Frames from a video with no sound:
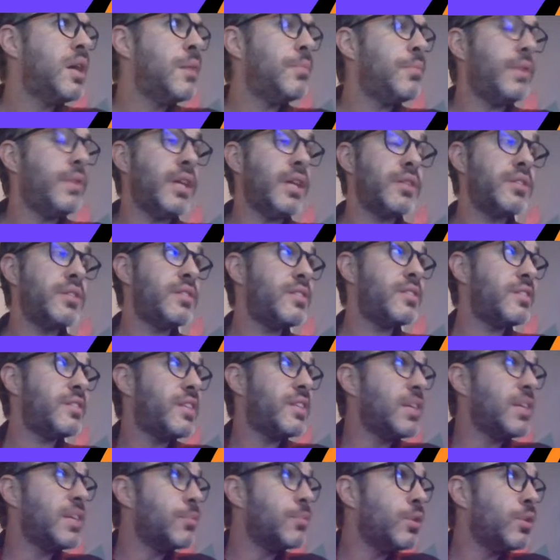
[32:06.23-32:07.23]
But now since it's
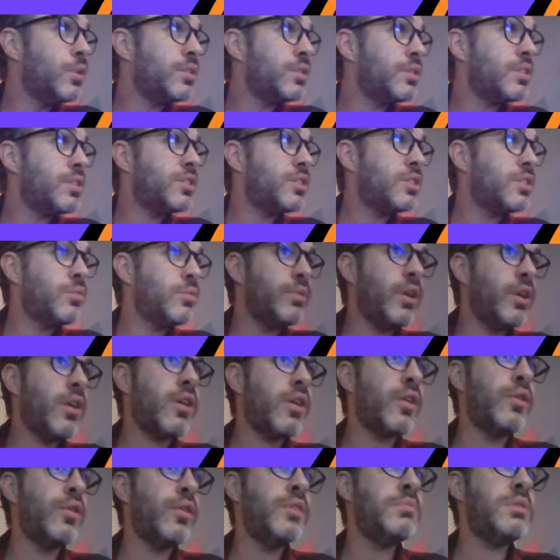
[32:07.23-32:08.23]
getting more attention, we are
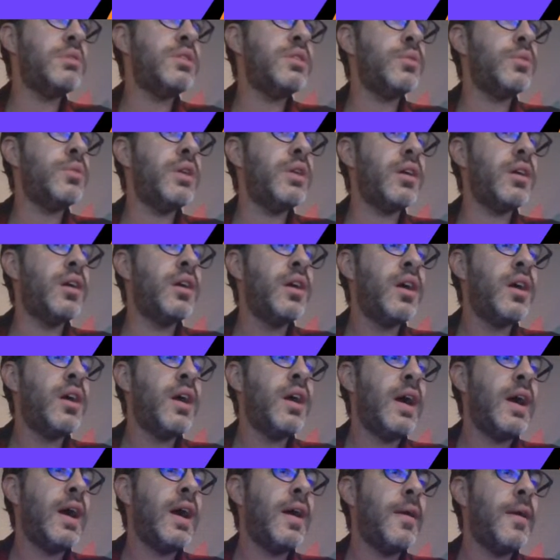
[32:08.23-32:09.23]
going to be doing
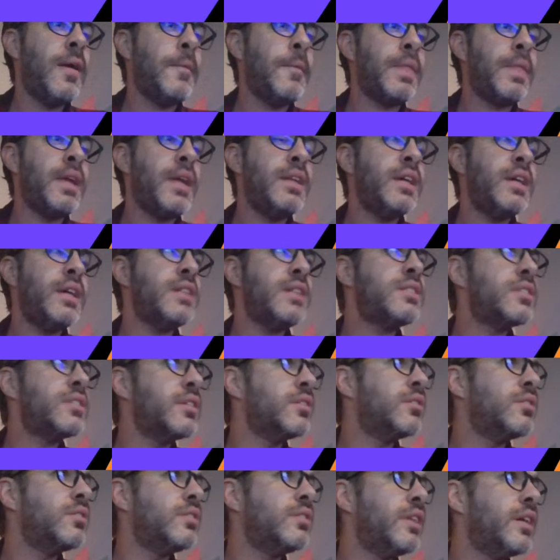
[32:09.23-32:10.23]
a nice
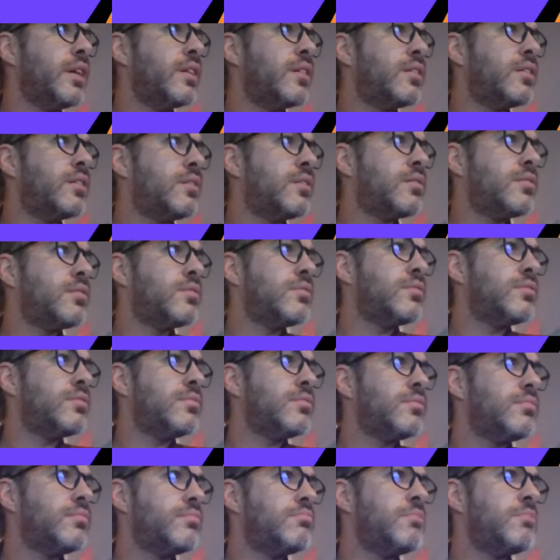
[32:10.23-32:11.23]
little
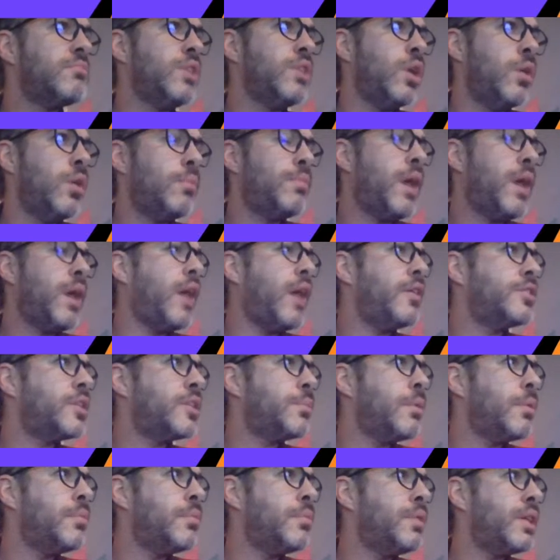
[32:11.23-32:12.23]
polish
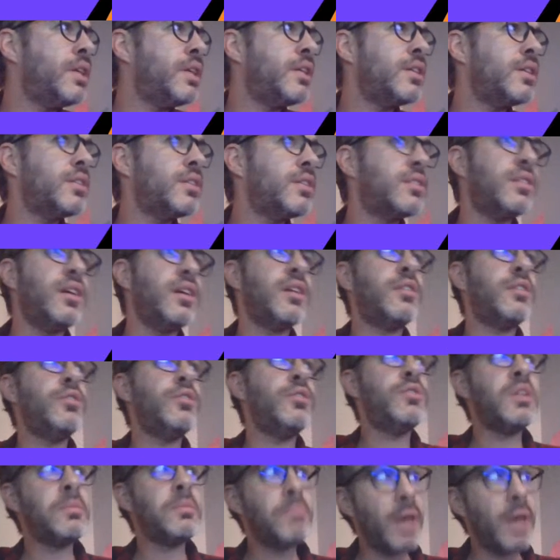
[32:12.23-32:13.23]
up of things, like
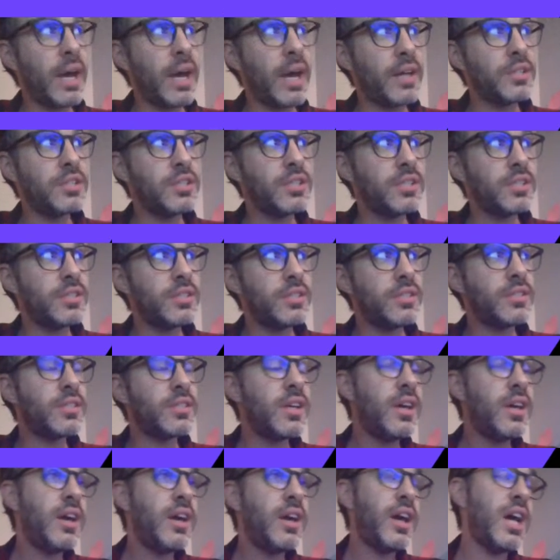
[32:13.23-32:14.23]
using badges,
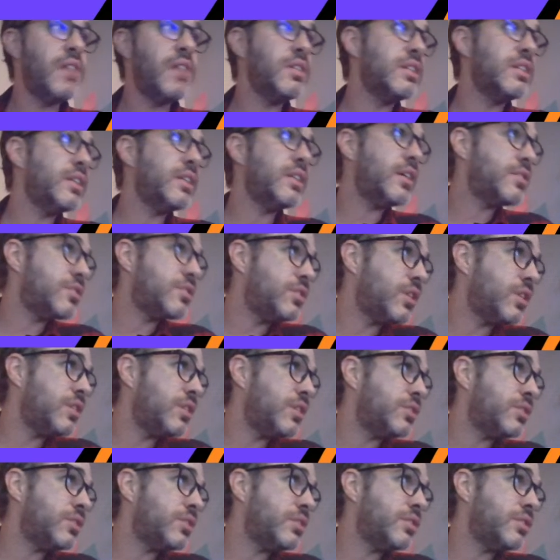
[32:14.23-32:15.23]
having guest
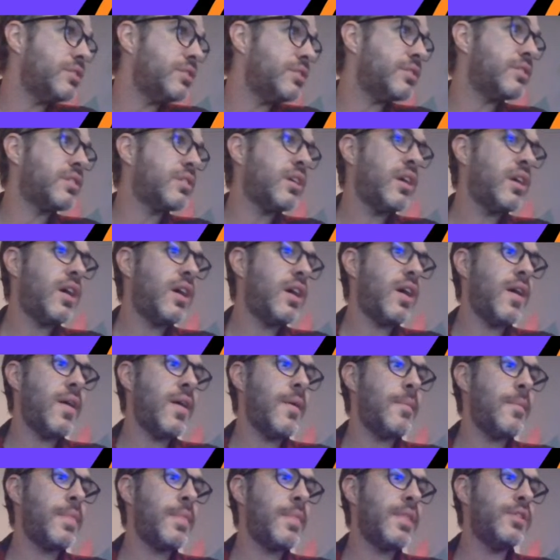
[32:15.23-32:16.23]
judges,
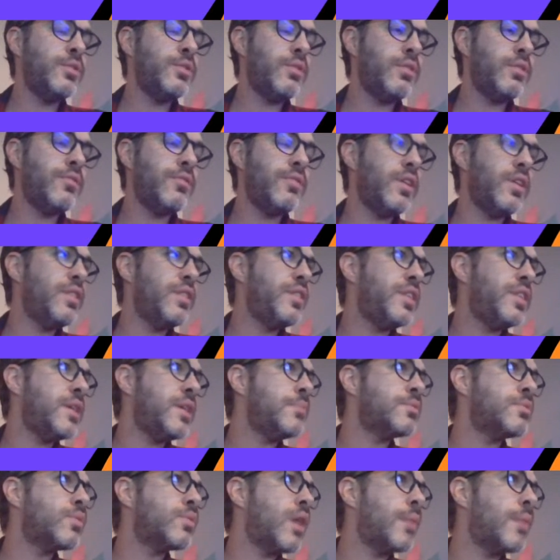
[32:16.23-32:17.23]
doing fun
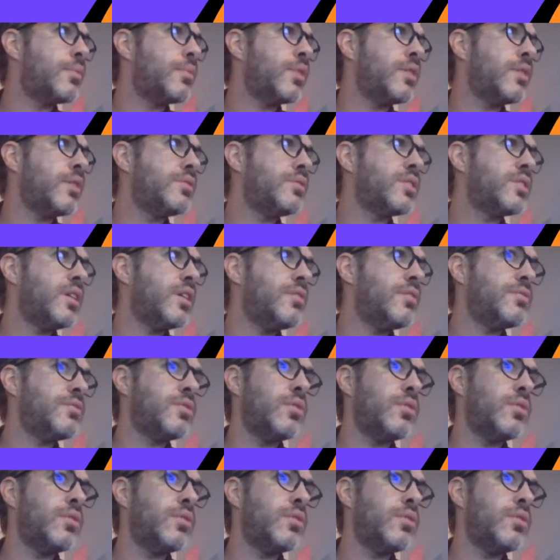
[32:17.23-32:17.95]
themes wrapped around stuff.